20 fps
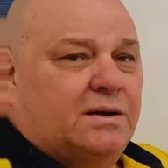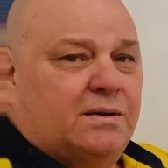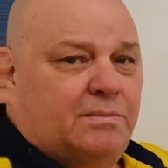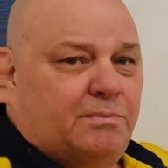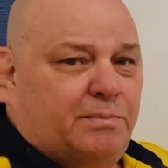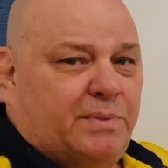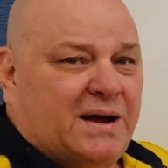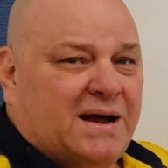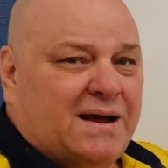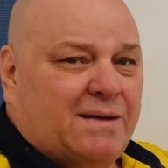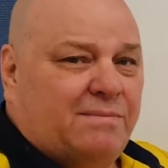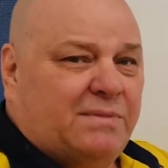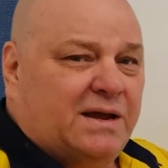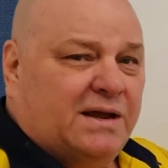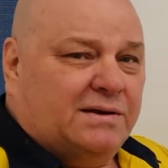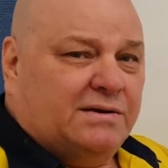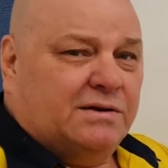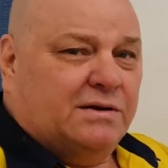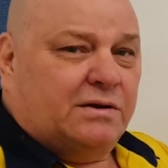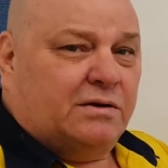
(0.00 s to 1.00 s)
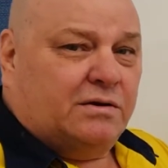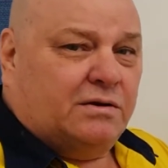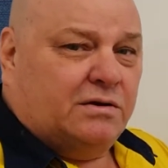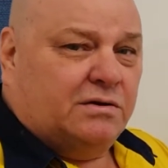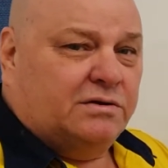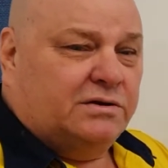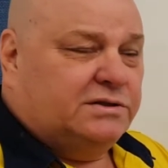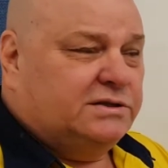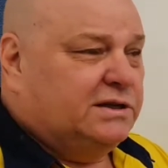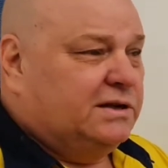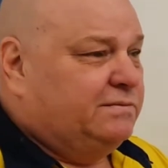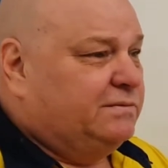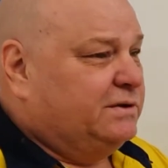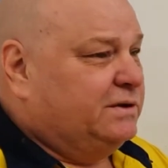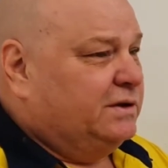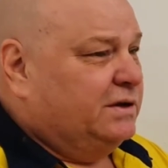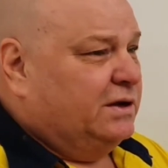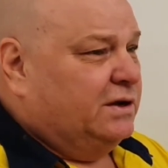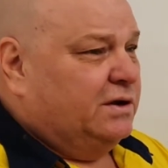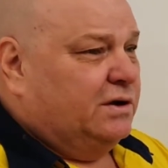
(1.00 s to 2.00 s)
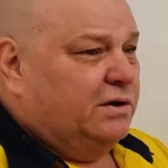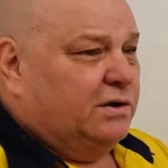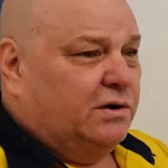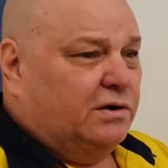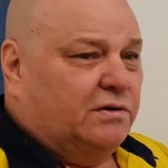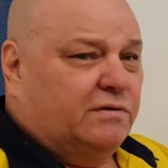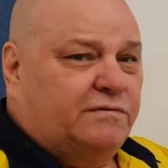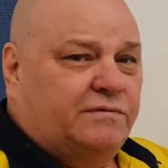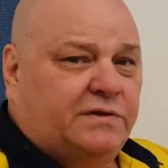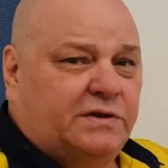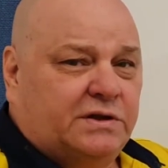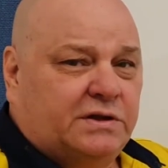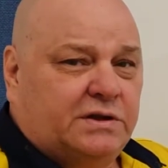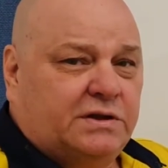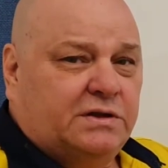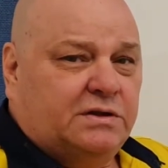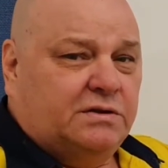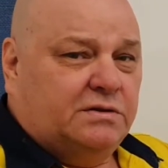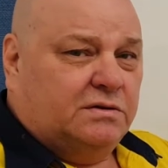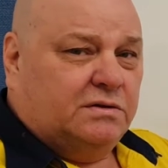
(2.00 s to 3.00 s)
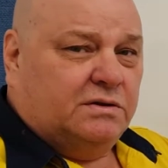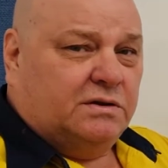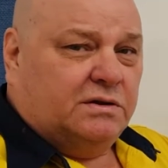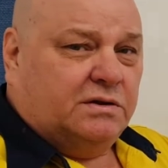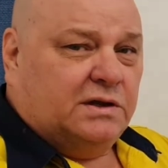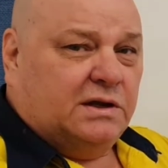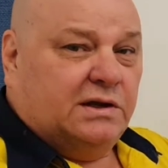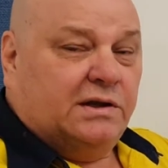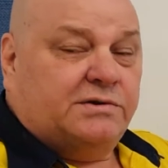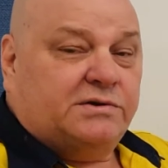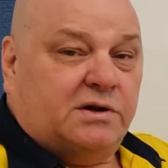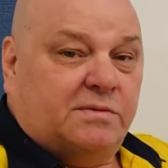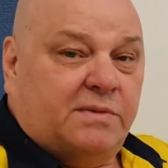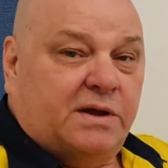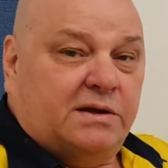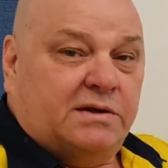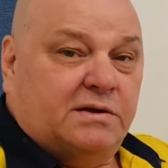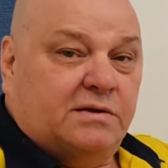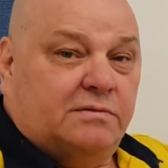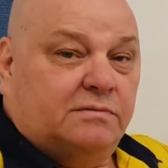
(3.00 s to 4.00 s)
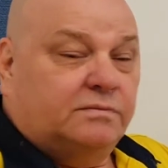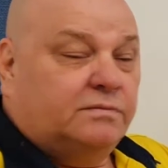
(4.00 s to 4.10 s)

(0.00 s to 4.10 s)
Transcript: bar magnet concept of the electromagnet